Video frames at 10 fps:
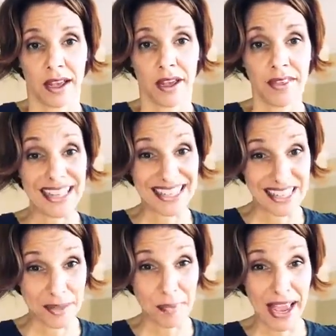This
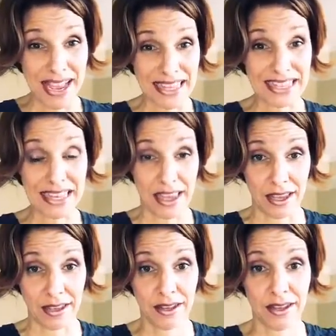is pesky
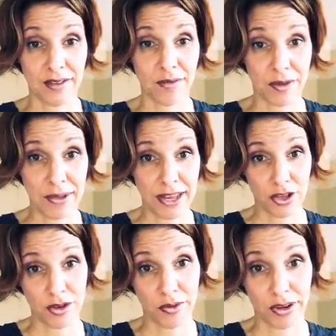for my
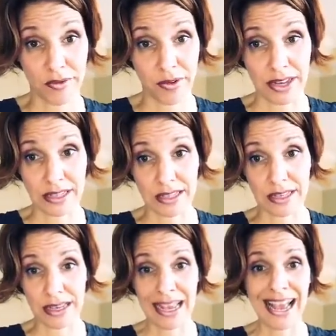introverted friends.
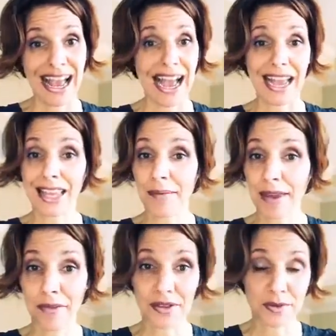I can
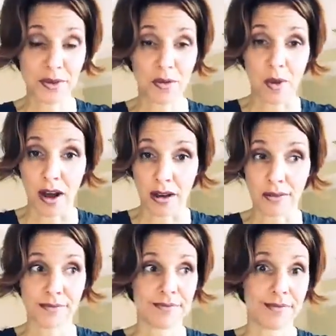make friends with a wall.
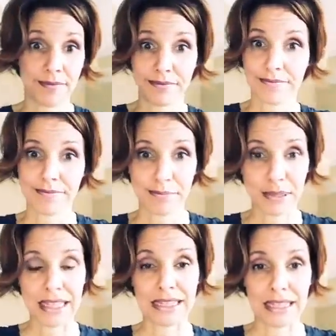
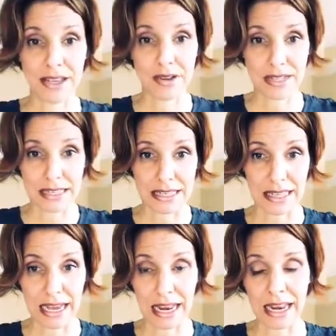Plainly, you can see
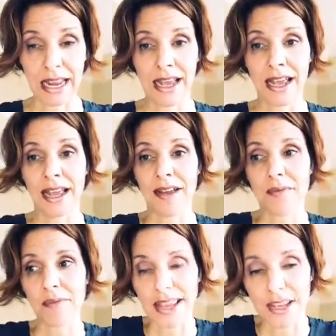that.
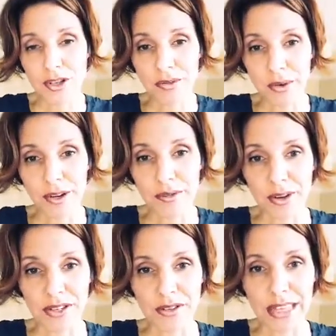My introverted
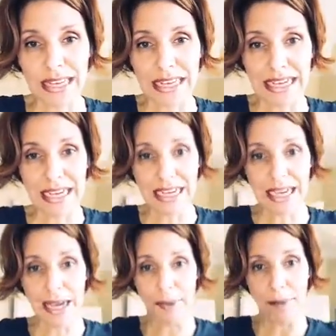friends are like,
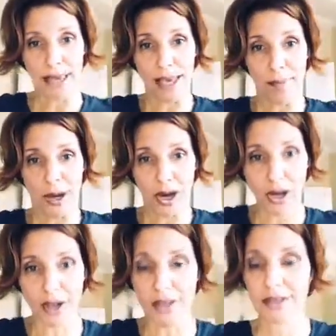
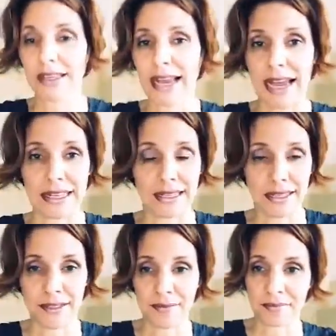people. Guys,
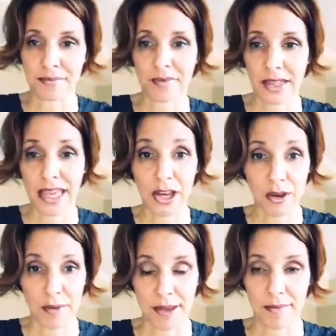hear
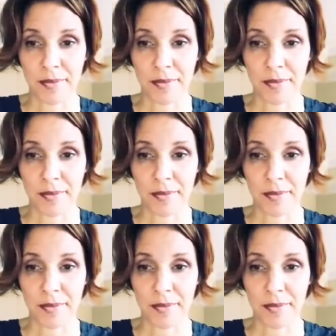me.